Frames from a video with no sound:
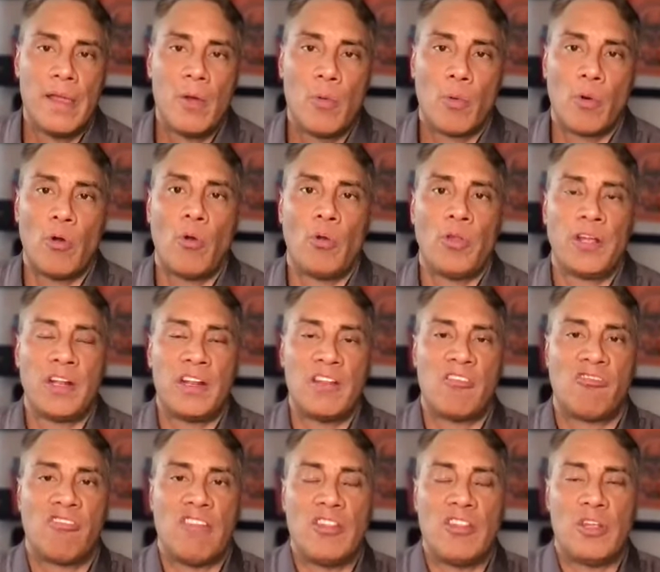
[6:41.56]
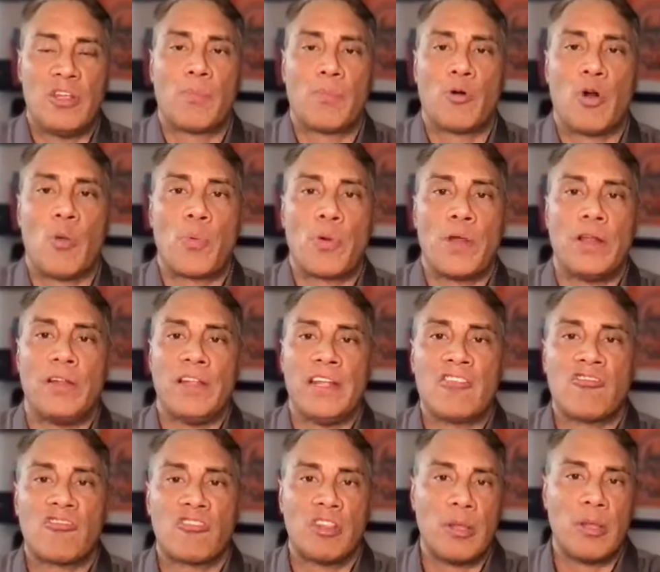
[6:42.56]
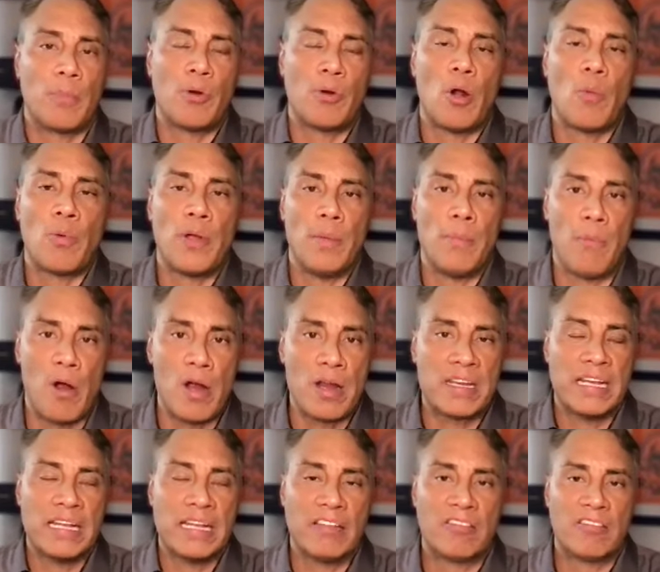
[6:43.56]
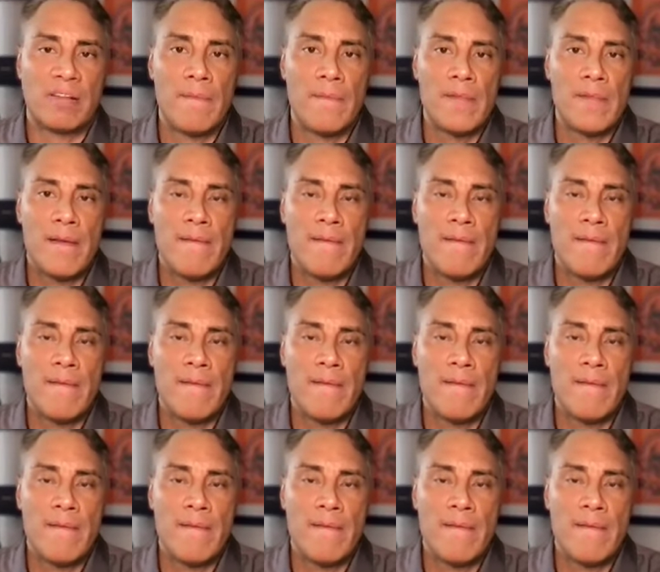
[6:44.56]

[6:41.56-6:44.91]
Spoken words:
We're only going to send the appropriate links to the appropriate markets.